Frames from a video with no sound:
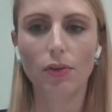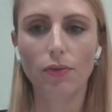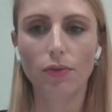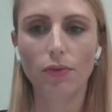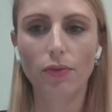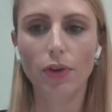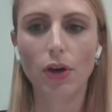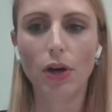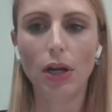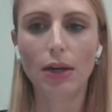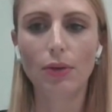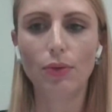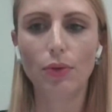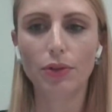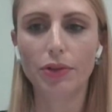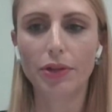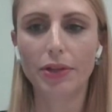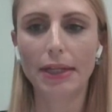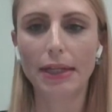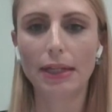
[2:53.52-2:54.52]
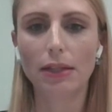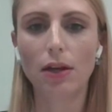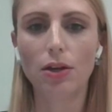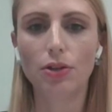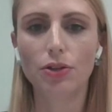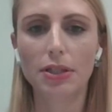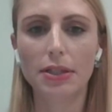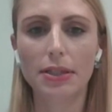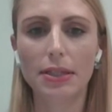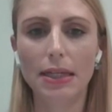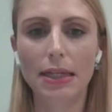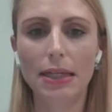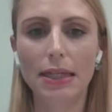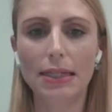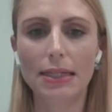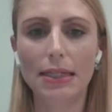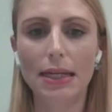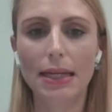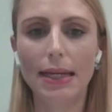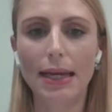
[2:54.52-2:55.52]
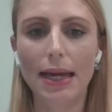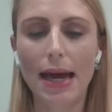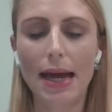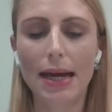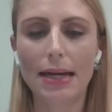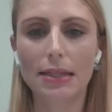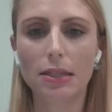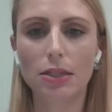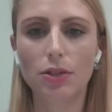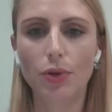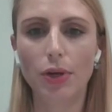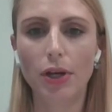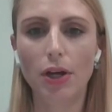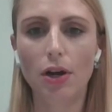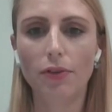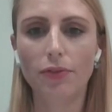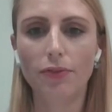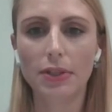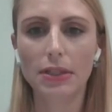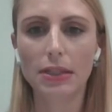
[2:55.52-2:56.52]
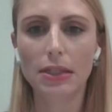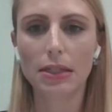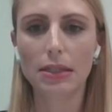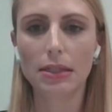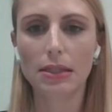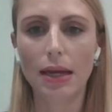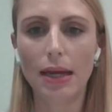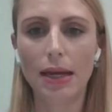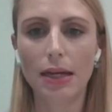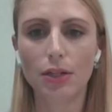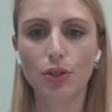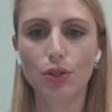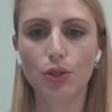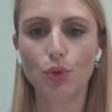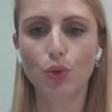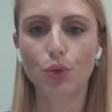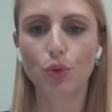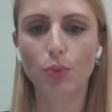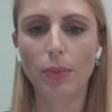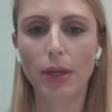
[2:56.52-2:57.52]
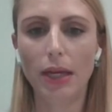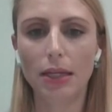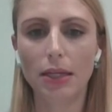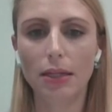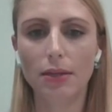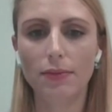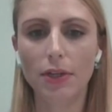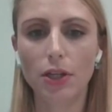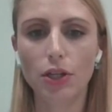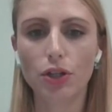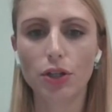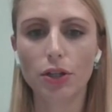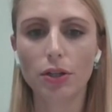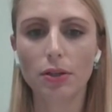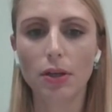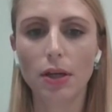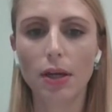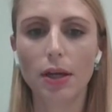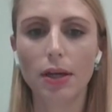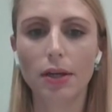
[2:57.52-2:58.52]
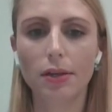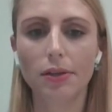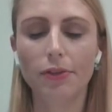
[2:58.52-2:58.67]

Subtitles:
Veolia Water Technologies in Italy has three offices and two main divisions.